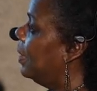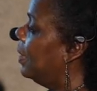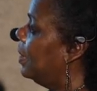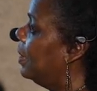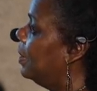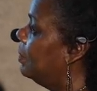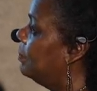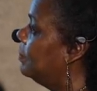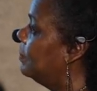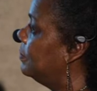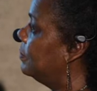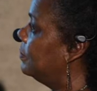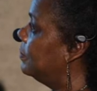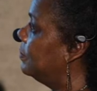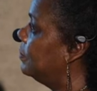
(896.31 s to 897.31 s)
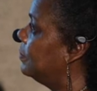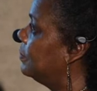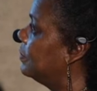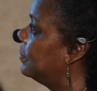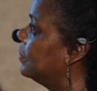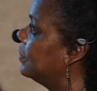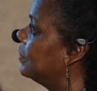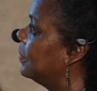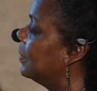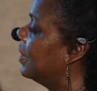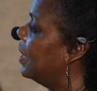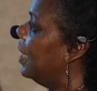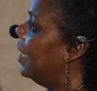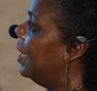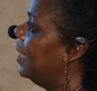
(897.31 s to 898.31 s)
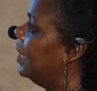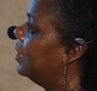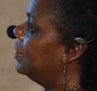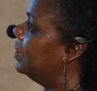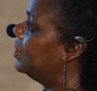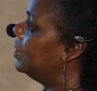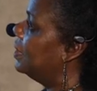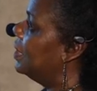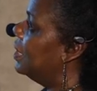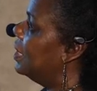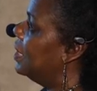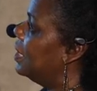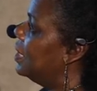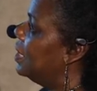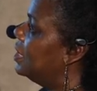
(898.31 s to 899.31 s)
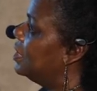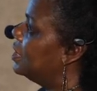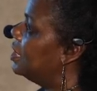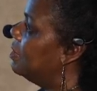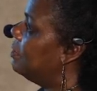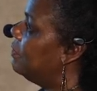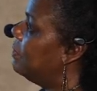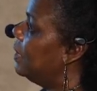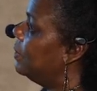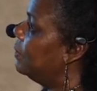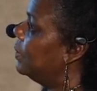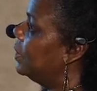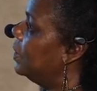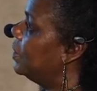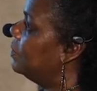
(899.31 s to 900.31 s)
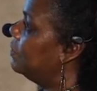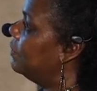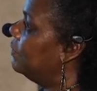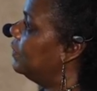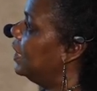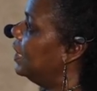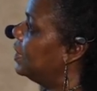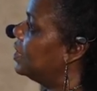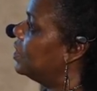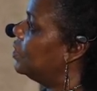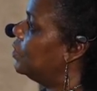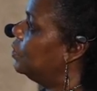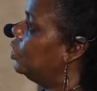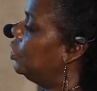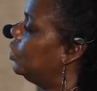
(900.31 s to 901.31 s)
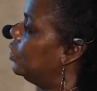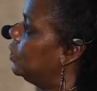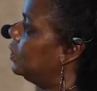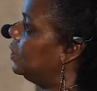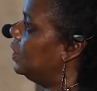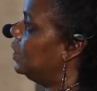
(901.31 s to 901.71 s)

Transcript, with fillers: Um, and some of my work reflects social